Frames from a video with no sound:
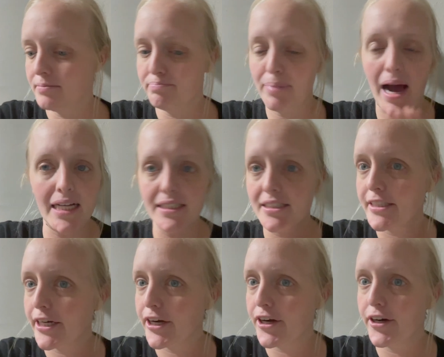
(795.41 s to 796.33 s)
pot
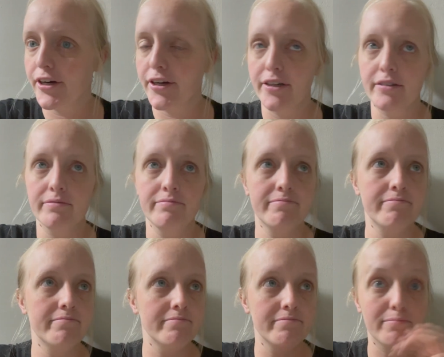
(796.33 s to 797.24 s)
sticker,
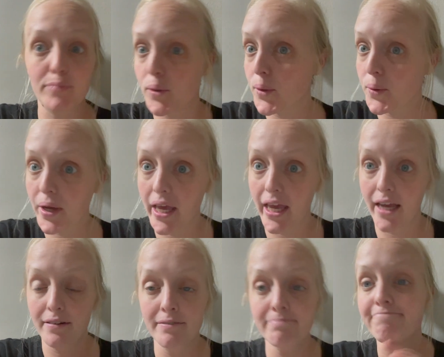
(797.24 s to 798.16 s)

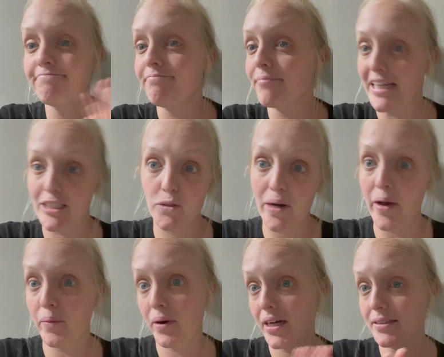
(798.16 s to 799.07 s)
pierogi, that's what
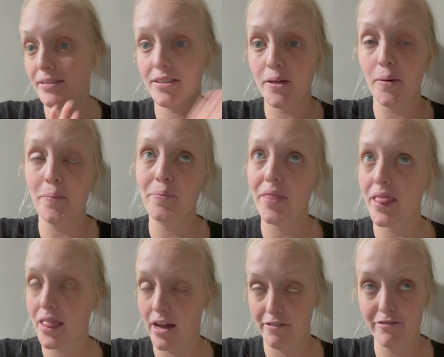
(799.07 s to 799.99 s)
I want. So
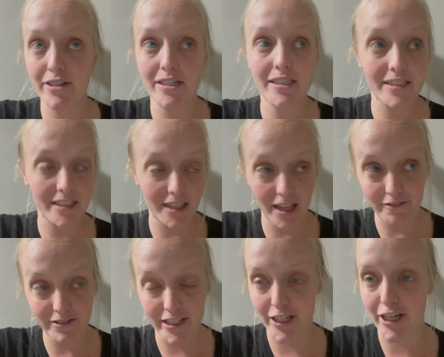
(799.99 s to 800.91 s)
loved
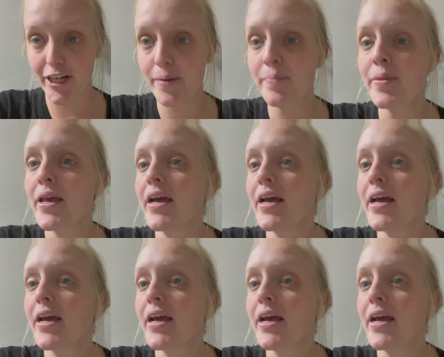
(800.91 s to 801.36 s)
dinner.